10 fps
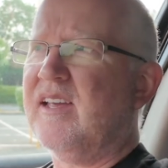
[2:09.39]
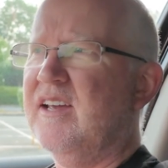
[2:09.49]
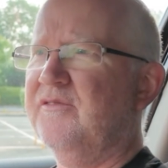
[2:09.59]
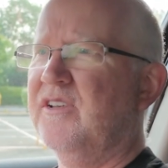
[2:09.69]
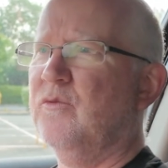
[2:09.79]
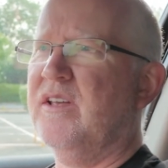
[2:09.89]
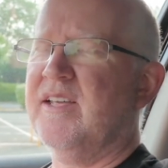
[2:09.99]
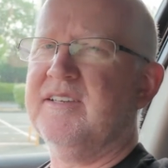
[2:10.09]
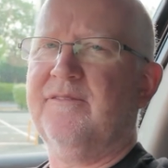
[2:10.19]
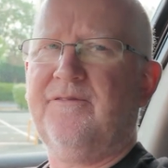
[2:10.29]
If they're
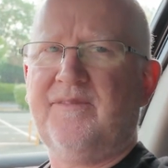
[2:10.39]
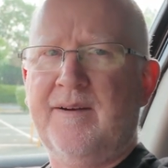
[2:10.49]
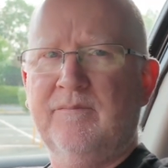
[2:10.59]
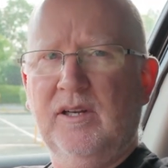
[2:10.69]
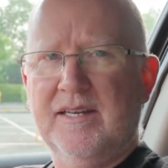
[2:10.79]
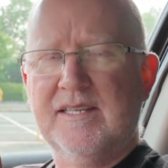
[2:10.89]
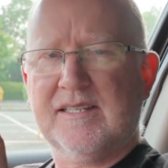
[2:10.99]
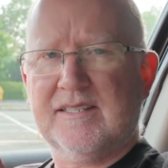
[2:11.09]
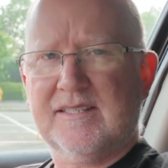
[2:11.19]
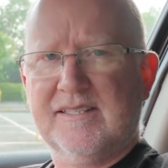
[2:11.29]
within a family
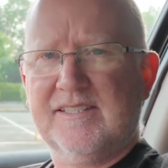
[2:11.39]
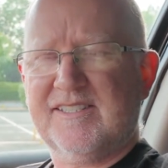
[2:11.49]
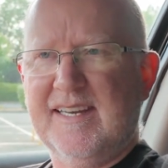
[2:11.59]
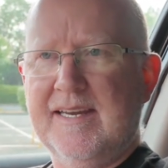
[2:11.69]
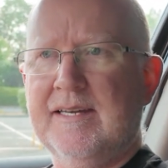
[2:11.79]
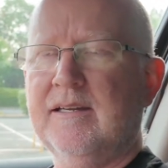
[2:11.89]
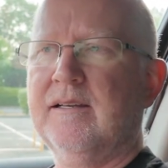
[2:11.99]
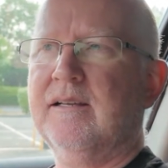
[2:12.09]
scene,